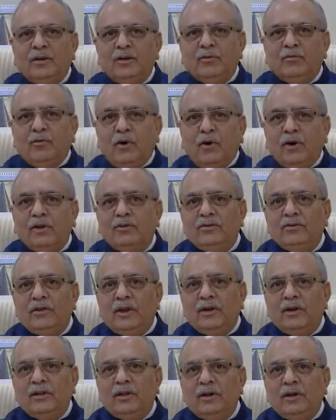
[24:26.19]
what is
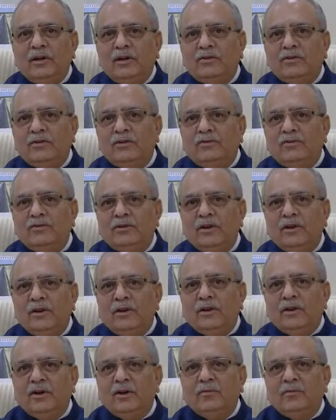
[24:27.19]
that
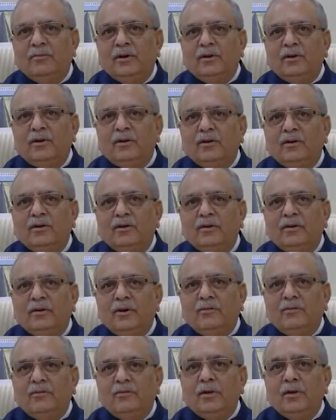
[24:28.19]
essentially government
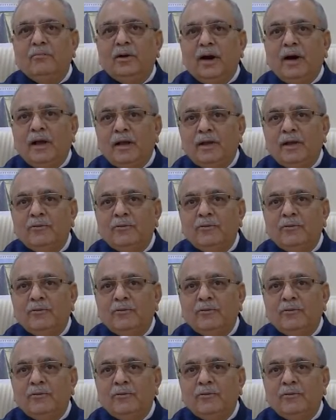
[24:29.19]
will buy,